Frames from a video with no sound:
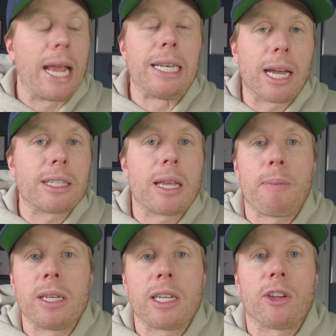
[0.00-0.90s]
It does get
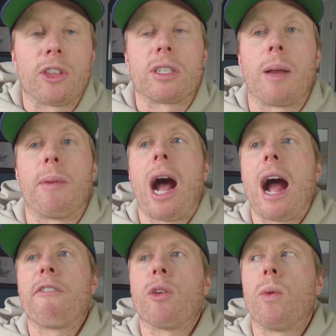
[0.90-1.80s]
busier in the summer.
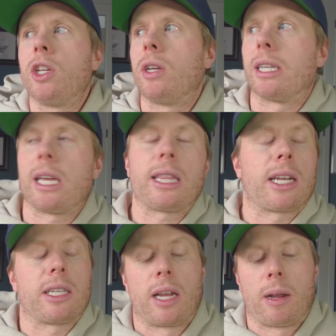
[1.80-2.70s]
I, for one, you can take that
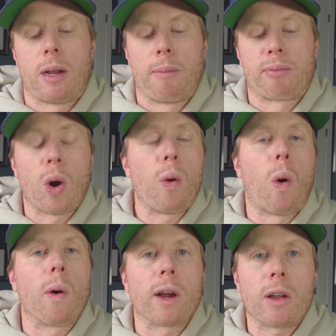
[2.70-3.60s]
as a pro
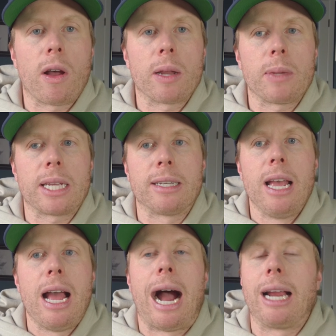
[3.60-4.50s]
or a con, because
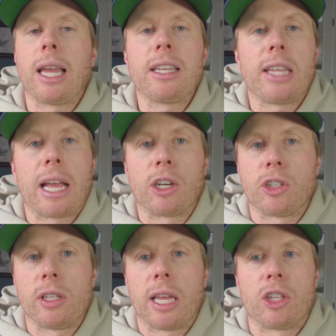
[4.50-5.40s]
I like the
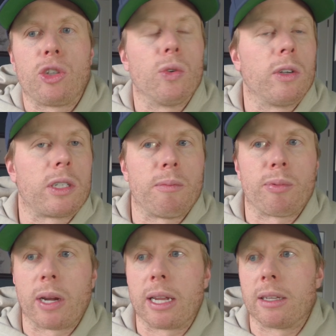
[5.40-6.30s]
energy that the tourism
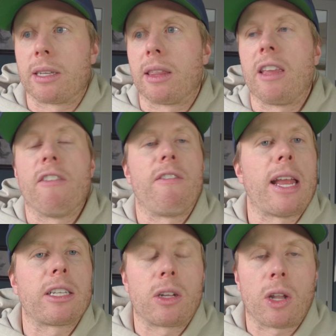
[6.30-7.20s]
brings and the
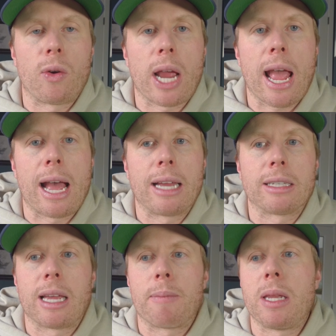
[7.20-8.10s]
events Kelowna has
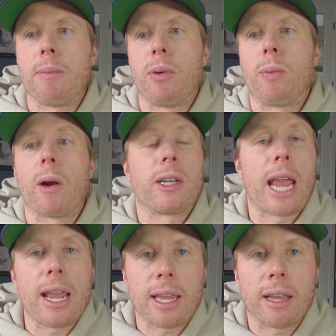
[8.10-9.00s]
that people
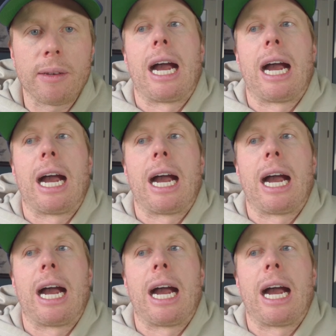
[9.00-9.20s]
partake in.